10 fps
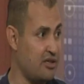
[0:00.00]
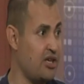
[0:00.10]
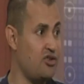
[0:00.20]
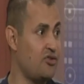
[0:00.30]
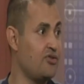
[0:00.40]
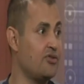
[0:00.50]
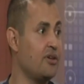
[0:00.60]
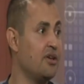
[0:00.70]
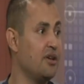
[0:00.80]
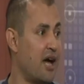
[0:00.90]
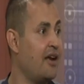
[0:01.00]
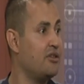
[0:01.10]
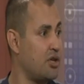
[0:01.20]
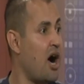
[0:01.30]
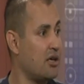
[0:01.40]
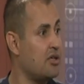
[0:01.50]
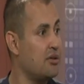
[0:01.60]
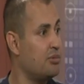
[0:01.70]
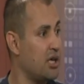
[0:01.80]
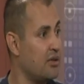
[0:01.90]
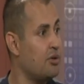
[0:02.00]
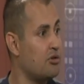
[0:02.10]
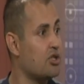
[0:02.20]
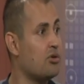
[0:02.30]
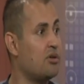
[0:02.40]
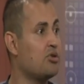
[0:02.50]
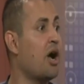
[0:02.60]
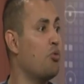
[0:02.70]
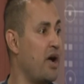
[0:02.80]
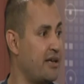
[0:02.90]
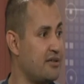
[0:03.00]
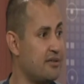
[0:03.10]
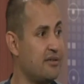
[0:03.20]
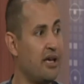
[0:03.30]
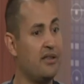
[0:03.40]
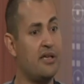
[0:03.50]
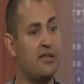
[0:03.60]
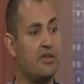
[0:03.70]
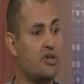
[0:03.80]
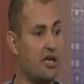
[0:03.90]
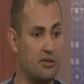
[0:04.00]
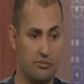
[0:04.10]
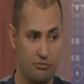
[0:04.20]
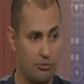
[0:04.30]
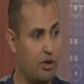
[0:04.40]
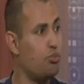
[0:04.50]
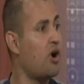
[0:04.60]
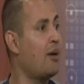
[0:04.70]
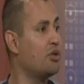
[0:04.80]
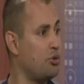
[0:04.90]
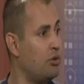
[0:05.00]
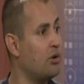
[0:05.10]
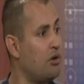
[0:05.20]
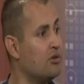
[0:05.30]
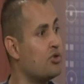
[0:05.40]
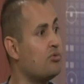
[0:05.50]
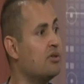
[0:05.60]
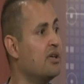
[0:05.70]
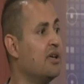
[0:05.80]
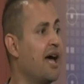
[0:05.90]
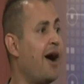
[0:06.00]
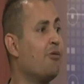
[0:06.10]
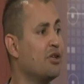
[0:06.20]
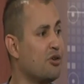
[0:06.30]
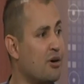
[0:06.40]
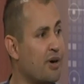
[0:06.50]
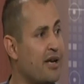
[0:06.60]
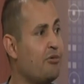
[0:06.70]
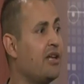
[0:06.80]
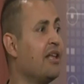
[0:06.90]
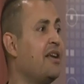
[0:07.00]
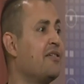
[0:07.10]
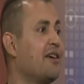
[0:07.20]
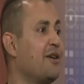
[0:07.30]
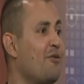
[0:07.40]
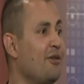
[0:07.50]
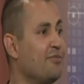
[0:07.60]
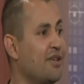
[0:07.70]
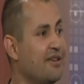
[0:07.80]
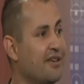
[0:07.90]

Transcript: Nations and talk to them, tell them your story. So I went. And then they said, we promise you we'll call you soon. I went home, and a week later they called me.